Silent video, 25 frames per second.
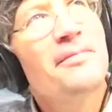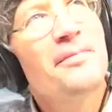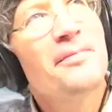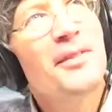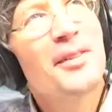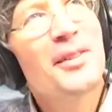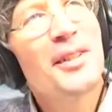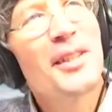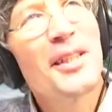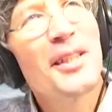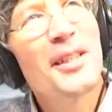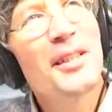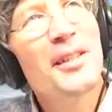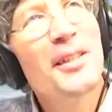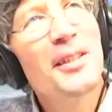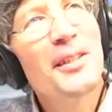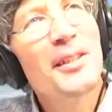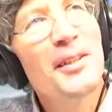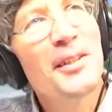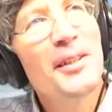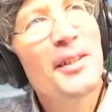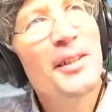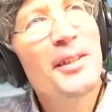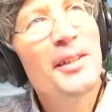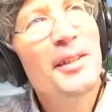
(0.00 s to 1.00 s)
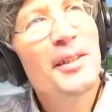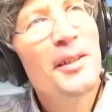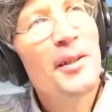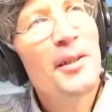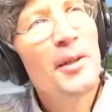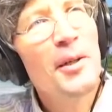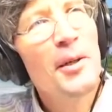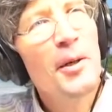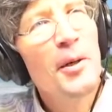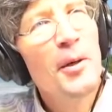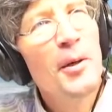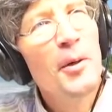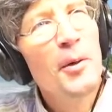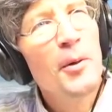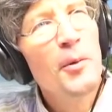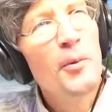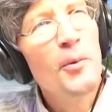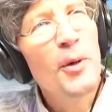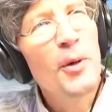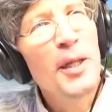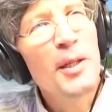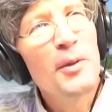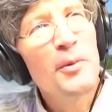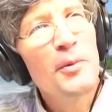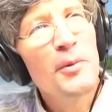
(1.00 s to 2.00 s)
was thinking the other day,
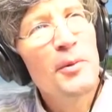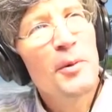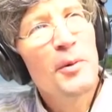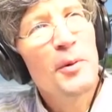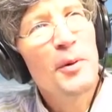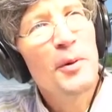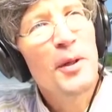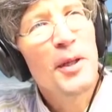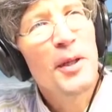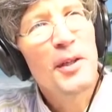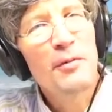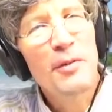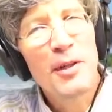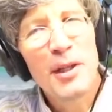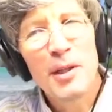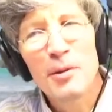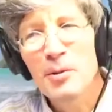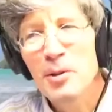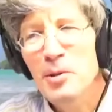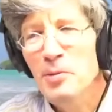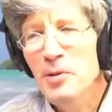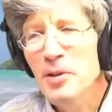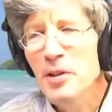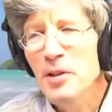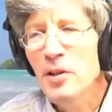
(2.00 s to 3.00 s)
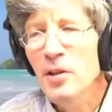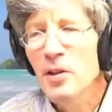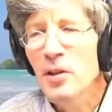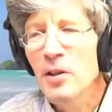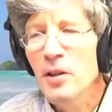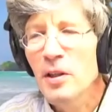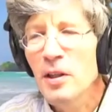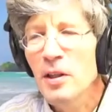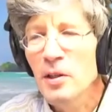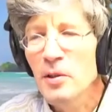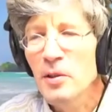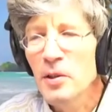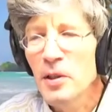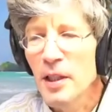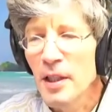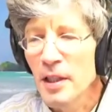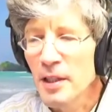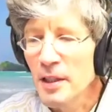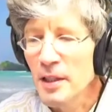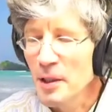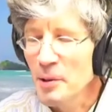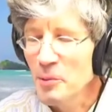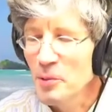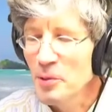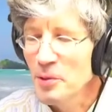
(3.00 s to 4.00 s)
if I was with a hot glue gun,
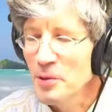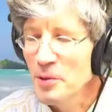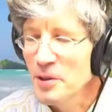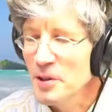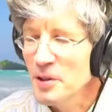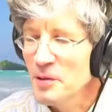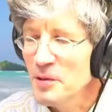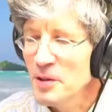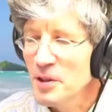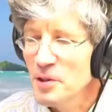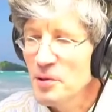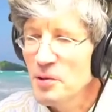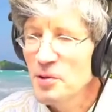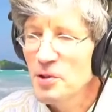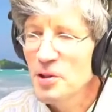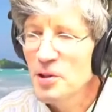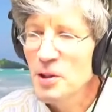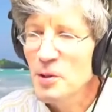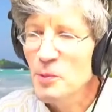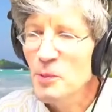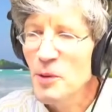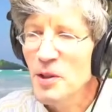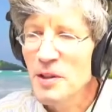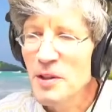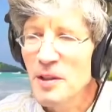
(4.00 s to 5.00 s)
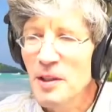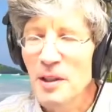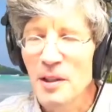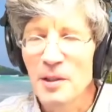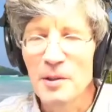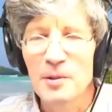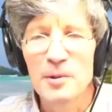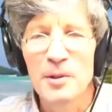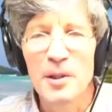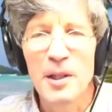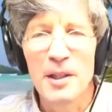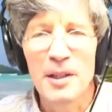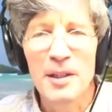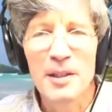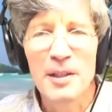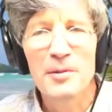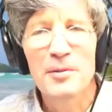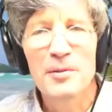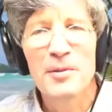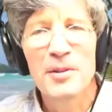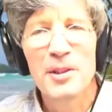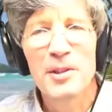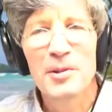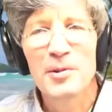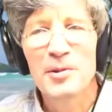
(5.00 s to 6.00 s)
I wouldn't use just one glue gun.
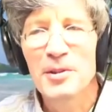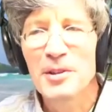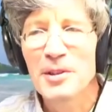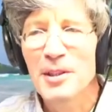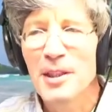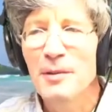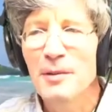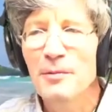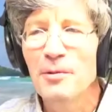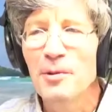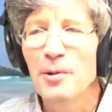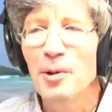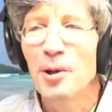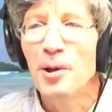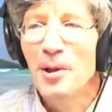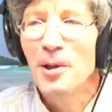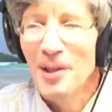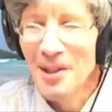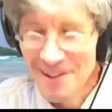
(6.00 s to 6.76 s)
I'd use several.